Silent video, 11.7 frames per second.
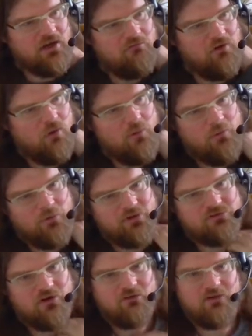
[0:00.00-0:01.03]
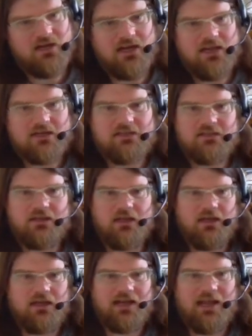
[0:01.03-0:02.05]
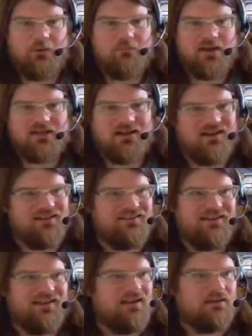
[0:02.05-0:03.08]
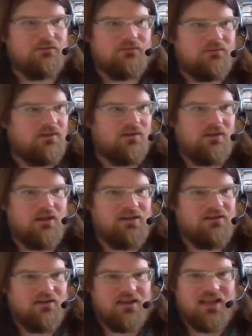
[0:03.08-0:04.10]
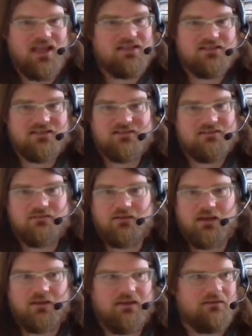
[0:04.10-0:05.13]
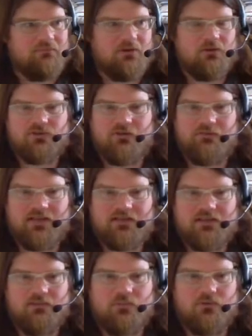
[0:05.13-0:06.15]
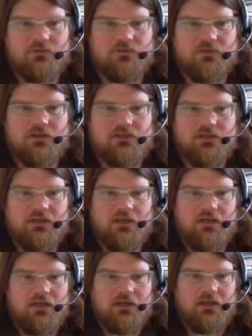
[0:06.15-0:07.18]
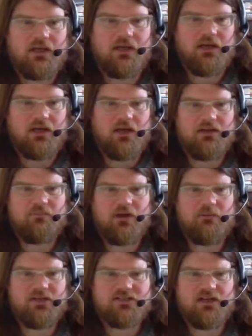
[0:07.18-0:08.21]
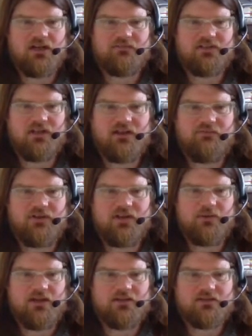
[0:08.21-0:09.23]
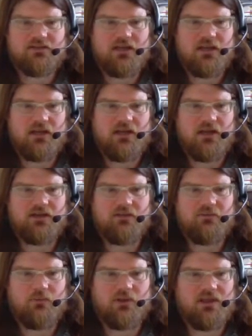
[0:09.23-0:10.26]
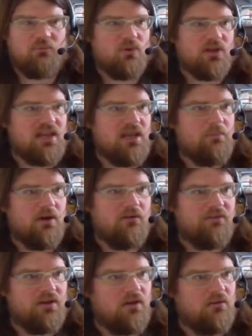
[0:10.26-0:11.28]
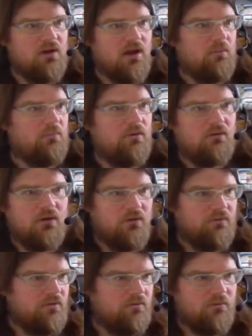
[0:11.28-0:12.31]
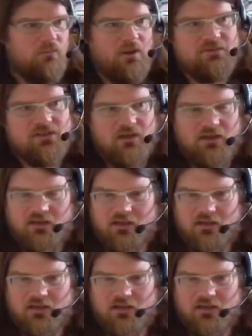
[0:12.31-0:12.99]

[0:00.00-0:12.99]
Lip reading: wrong. We might want to try and reconnect. Allow embedding. I guess. I'm not sure if that's important or not. Unpublish after live video ends. I don't think we want that. We want to keep our video up on the website.